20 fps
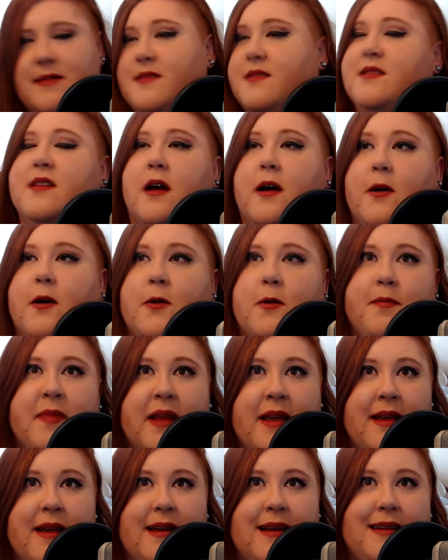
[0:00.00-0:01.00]
So
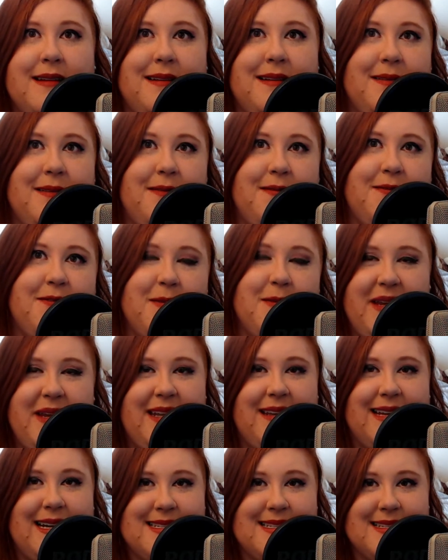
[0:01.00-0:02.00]
for
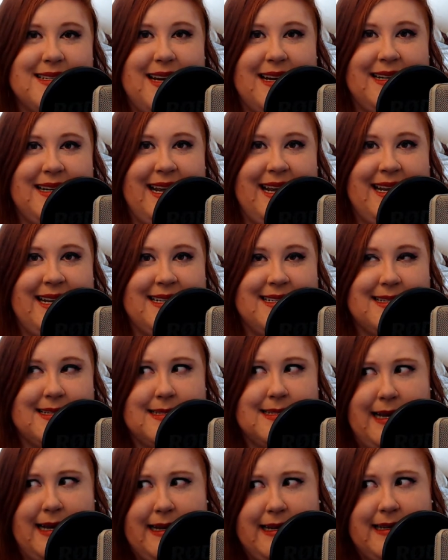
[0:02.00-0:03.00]
me, that's not a
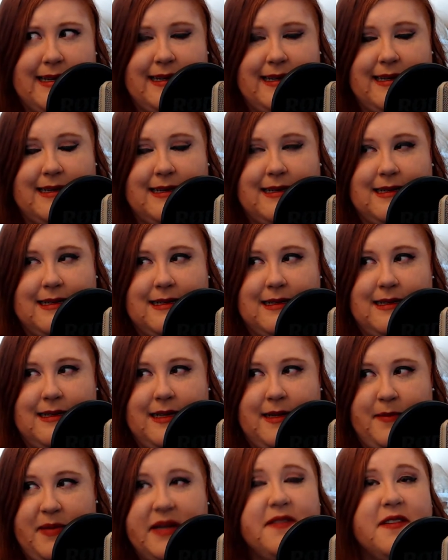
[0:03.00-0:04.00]
psychic
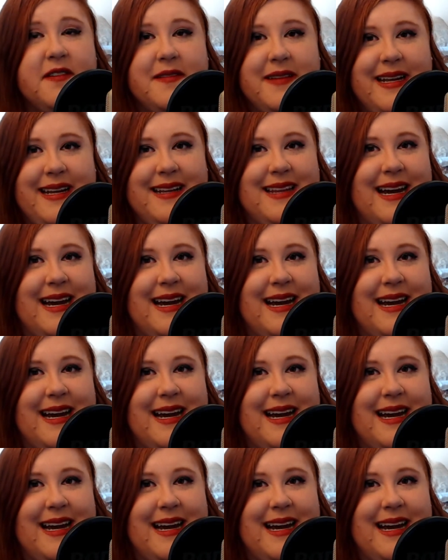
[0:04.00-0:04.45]
epiphany,